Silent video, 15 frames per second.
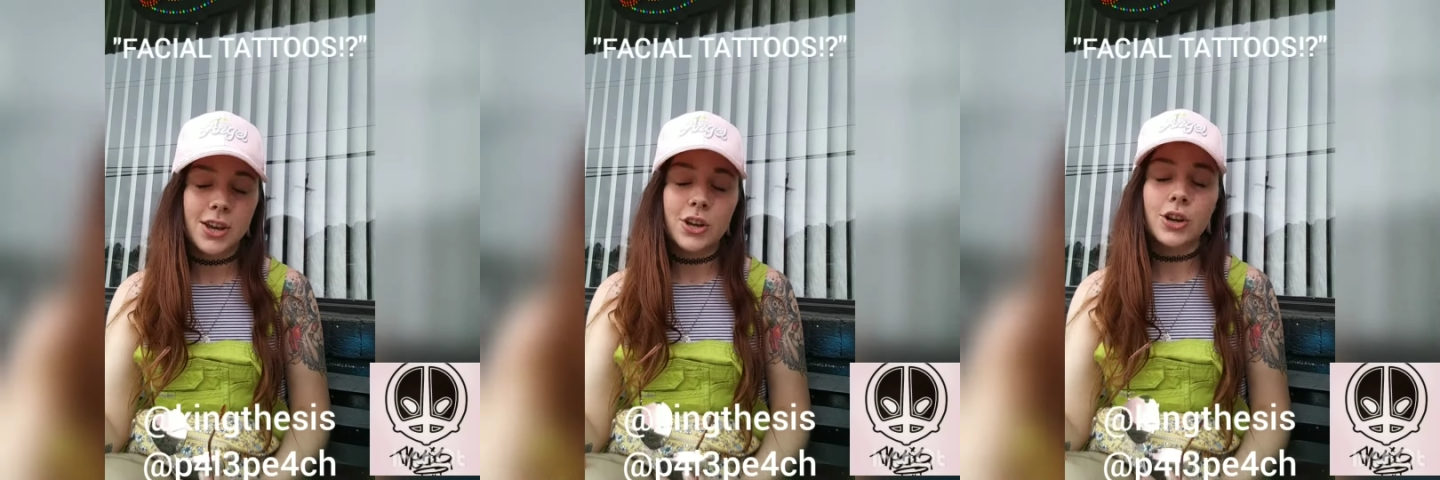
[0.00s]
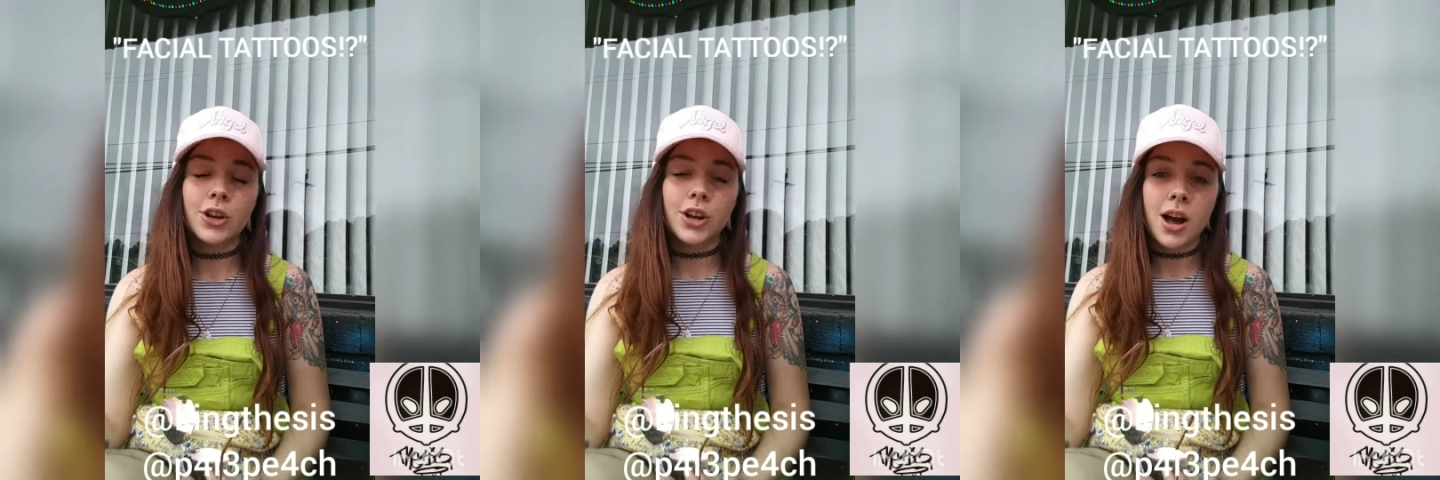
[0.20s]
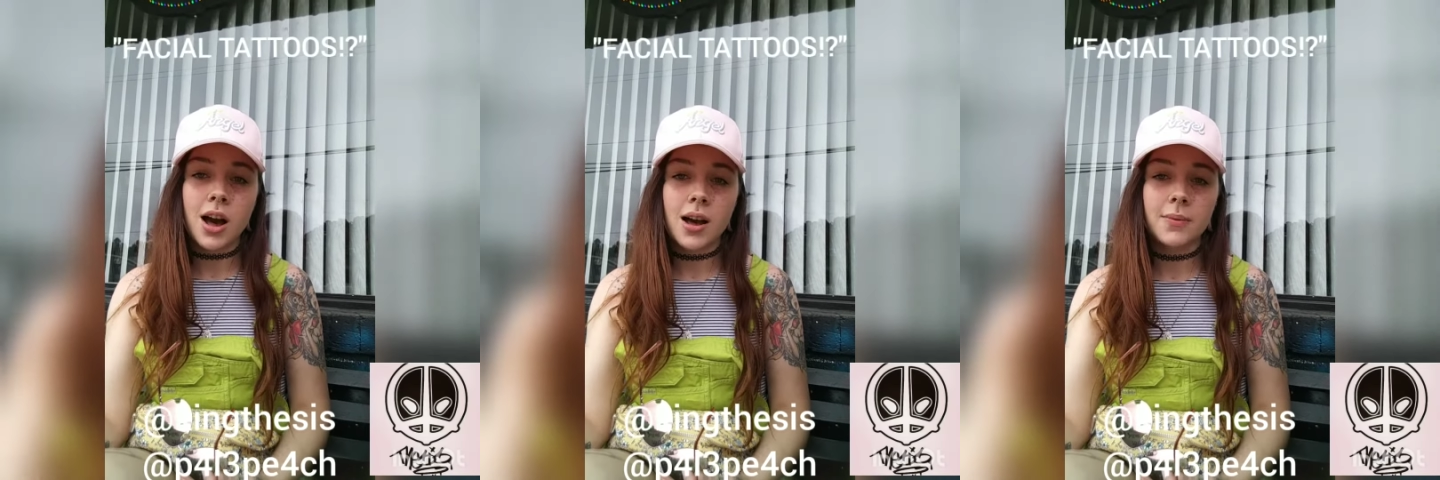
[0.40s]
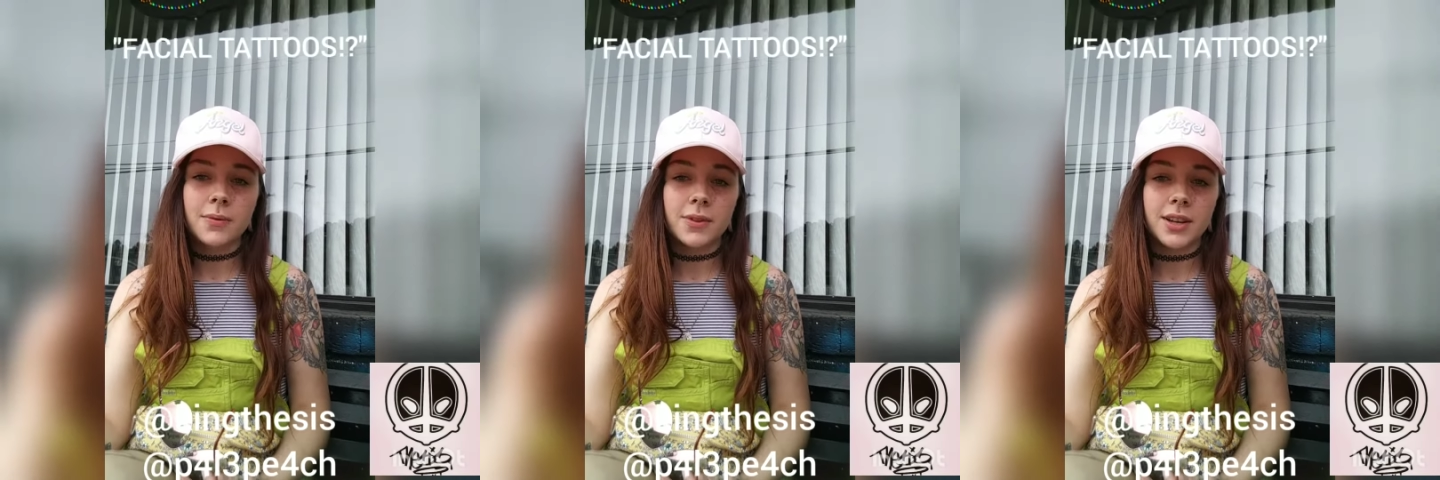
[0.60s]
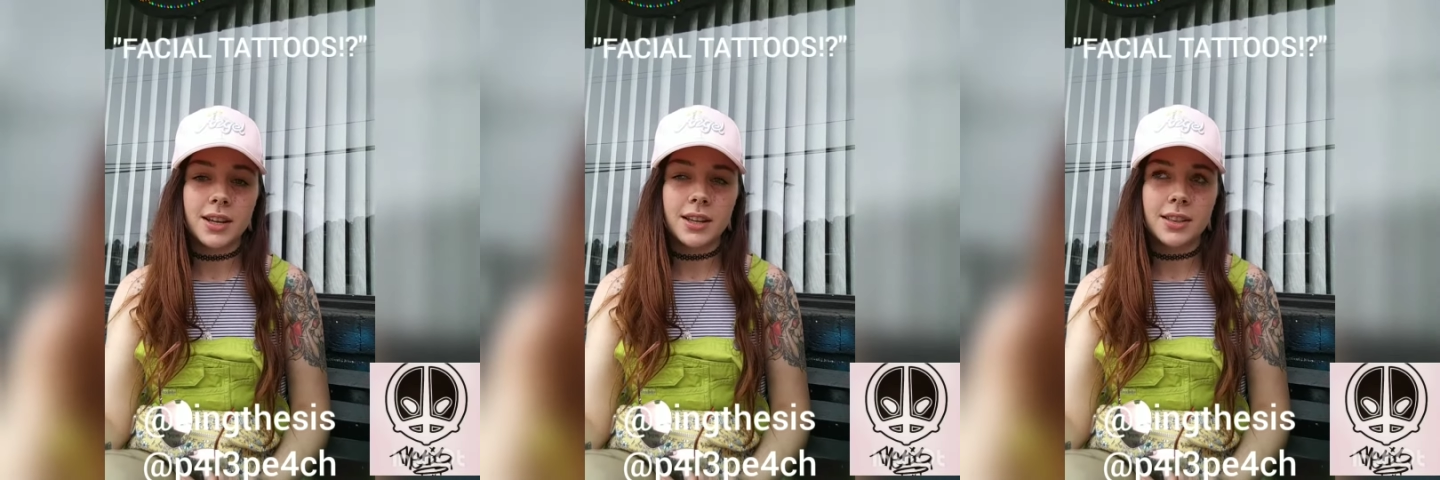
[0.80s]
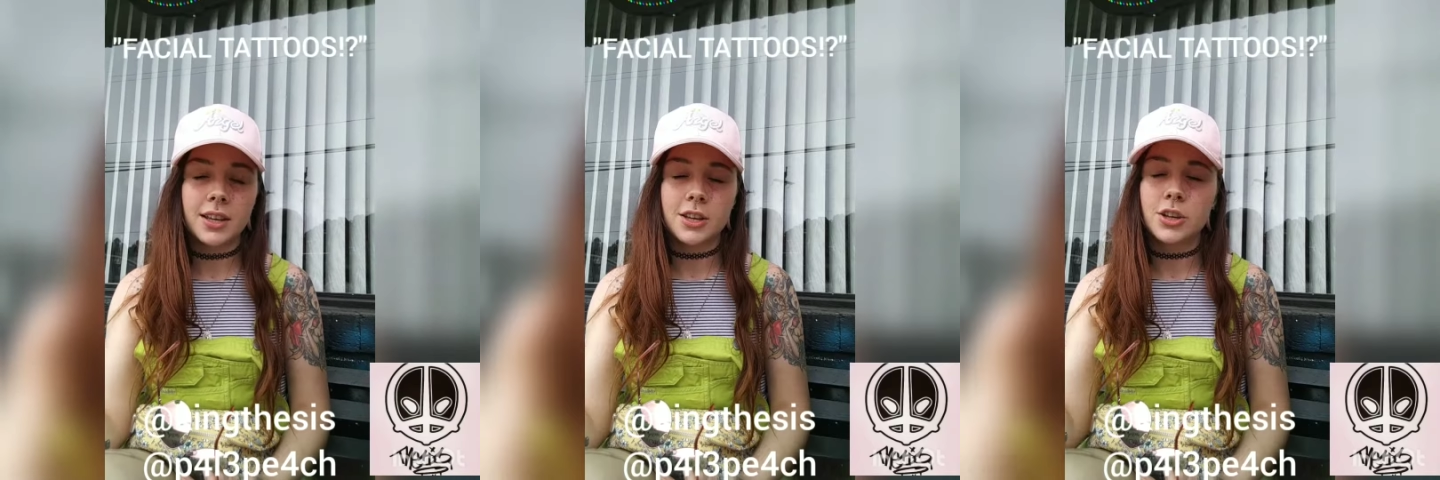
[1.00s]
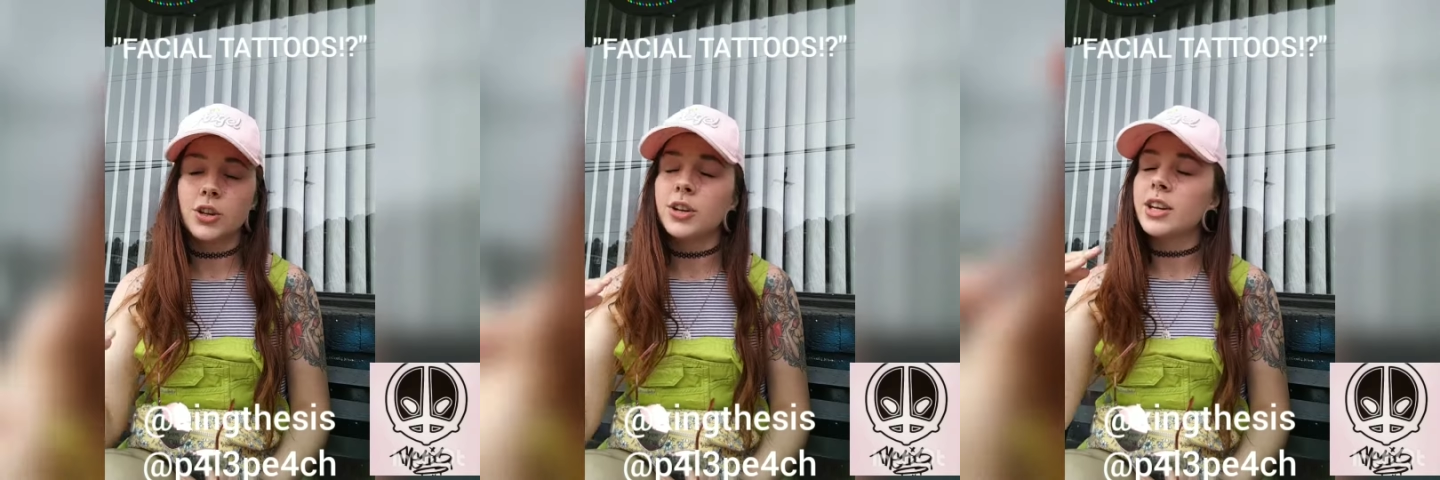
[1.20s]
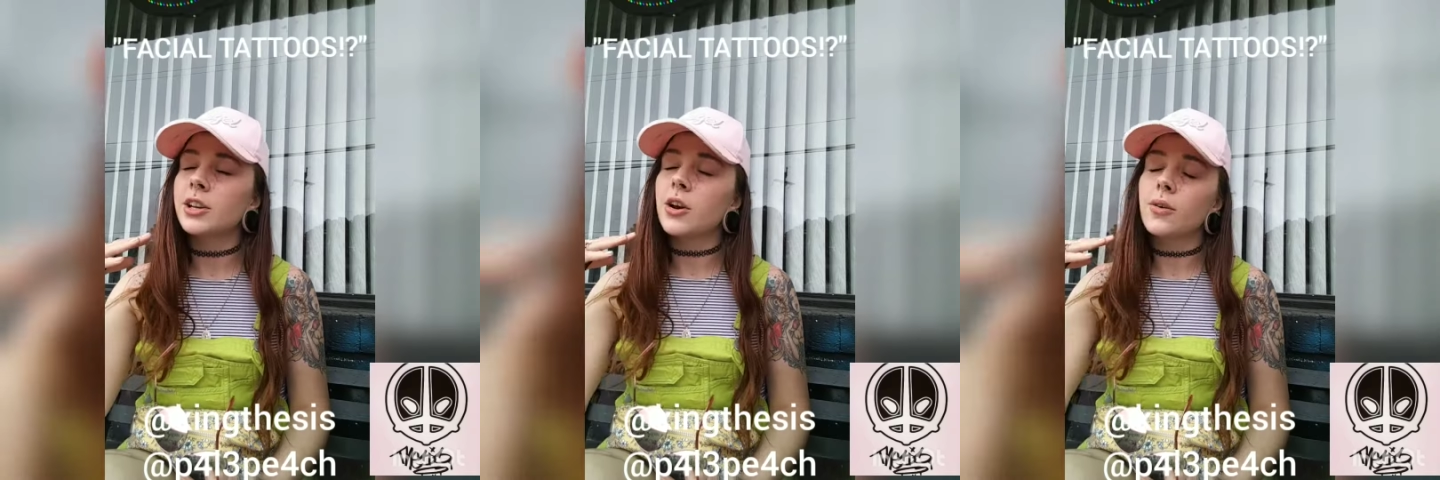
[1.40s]
You're confident that you
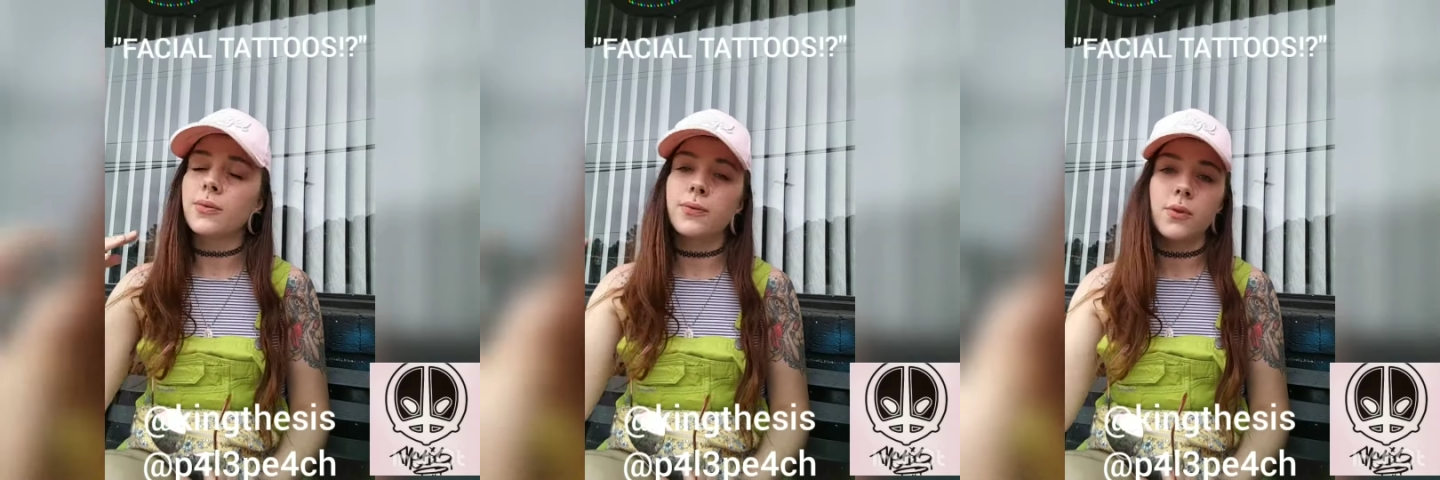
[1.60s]
can go